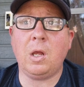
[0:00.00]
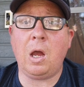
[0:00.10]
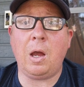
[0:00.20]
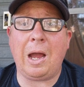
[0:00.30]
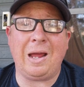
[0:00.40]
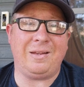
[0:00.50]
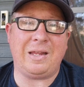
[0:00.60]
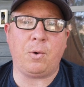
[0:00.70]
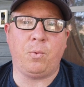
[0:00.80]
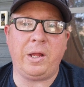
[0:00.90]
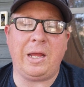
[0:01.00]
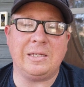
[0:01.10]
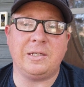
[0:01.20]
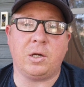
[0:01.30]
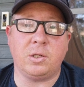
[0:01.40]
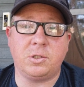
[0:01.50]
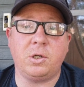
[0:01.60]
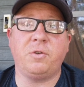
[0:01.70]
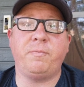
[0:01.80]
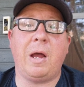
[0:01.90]
that really isn't a
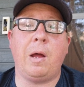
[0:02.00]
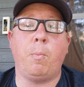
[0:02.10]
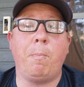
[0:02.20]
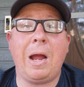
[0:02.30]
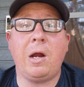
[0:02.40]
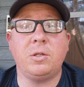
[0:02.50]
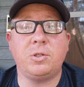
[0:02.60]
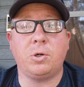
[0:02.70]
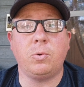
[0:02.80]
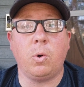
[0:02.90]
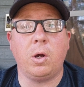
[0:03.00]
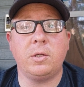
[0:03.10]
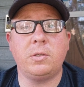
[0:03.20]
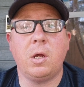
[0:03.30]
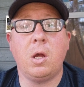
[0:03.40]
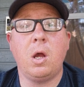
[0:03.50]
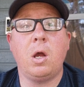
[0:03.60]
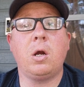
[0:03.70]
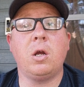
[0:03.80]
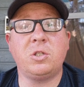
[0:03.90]
concern of mine. My concern was
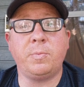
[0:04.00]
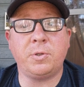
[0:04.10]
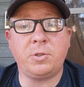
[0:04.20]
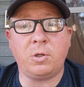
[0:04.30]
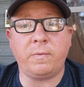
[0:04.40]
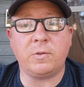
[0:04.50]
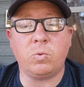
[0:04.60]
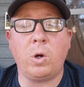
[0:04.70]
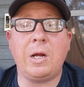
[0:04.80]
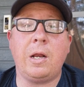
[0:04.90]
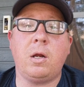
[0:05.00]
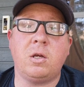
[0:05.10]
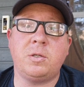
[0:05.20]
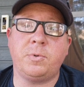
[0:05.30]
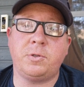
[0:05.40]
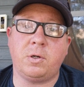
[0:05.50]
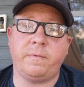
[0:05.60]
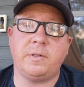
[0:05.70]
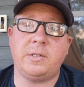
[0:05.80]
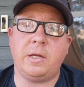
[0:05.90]
customer service. What kind of customer
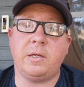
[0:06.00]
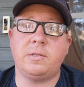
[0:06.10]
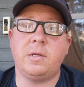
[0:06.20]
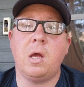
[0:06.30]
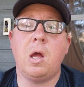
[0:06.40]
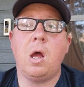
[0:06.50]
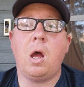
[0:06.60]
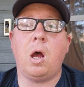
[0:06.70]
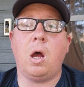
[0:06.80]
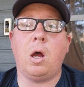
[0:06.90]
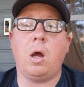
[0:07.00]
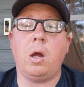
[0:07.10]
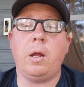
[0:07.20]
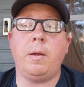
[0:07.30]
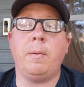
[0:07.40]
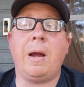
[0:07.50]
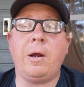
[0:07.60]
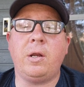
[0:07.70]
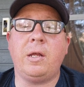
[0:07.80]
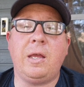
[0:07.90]
service am I
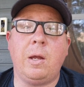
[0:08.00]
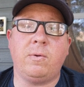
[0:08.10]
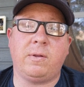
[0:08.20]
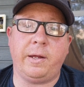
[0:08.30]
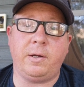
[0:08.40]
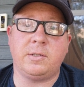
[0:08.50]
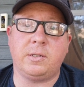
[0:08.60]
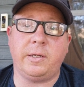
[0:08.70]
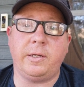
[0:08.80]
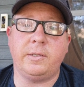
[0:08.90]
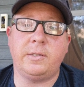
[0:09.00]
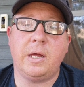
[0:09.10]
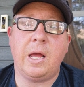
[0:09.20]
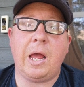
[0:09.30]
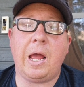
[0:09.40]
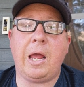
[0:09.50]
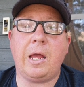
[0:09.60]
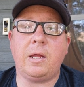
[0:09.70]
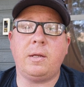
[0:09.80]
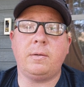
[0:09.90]
going to get with Light Your Slings?
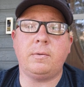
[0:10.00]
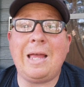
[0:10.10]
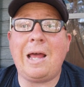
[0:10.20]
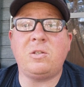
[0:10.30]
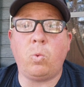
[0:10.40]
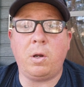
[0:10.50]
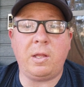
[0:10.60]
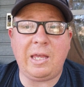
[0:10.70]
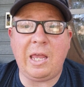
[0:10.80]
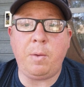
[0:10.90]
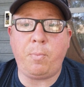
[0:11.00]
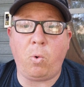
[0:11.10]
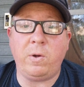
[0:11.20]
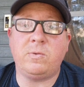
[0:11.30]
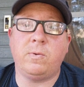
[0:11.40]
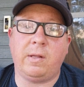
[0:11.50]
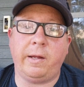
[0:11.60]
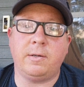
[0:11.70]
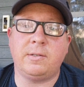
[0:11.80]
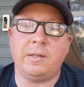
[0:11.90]
And that is one of the key points with
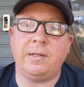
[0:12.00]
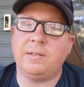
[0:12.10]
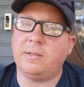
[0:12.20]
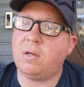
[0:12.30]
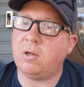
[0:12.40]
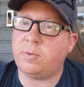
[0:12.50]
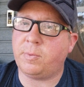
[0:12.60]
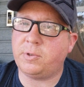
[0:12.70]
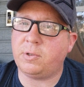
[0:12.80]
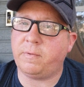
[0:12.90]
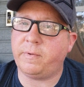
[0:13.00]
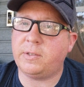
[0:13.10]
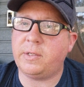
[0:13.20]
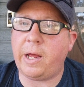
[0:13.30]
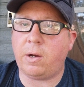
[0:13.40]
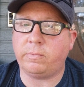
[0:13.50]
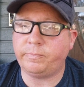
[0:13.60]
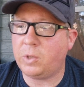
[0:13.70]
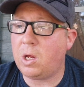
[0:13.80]
Light Your Slings, is customer service. Now,